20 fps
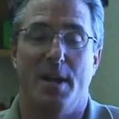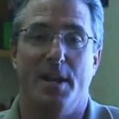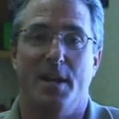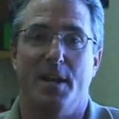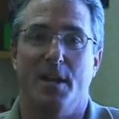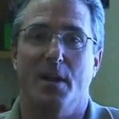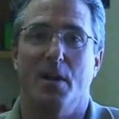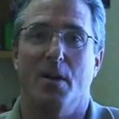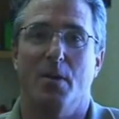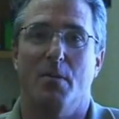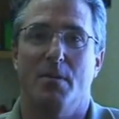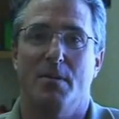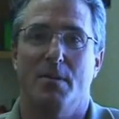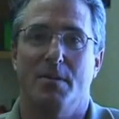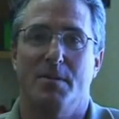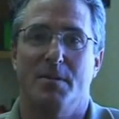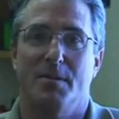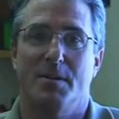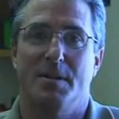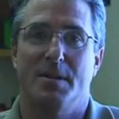to go
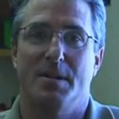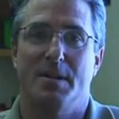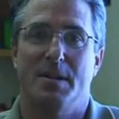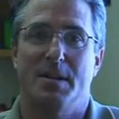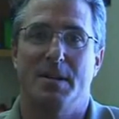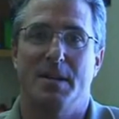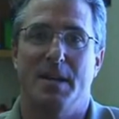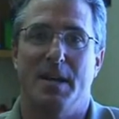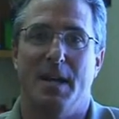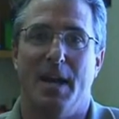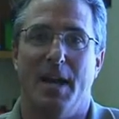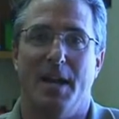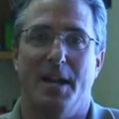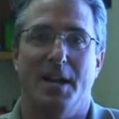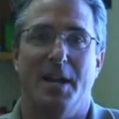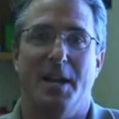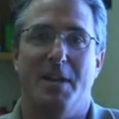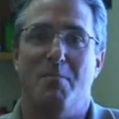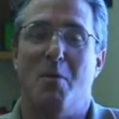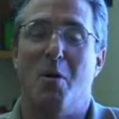at
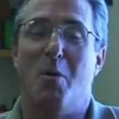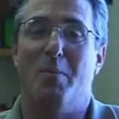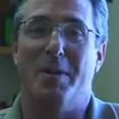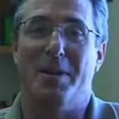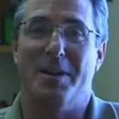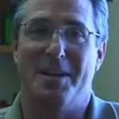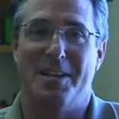any moment.